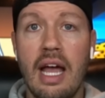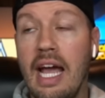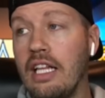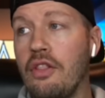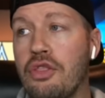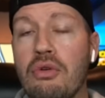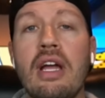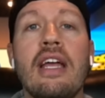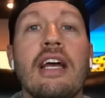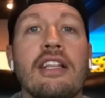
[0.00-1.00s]
And then
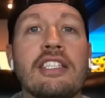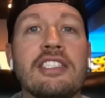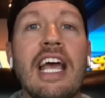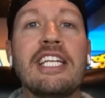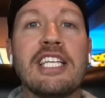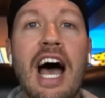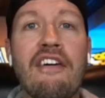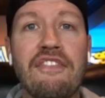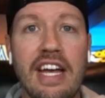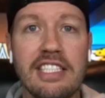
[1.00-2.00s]
three, the Saints
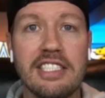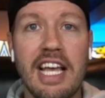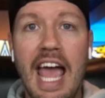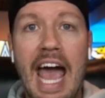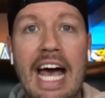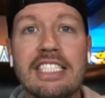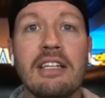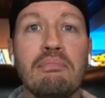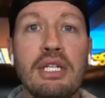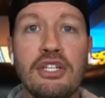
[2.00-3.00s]
offense
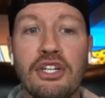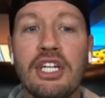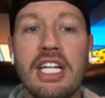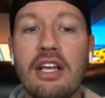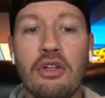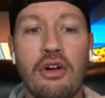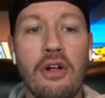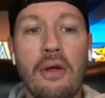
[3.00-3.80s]
hasn't been good either.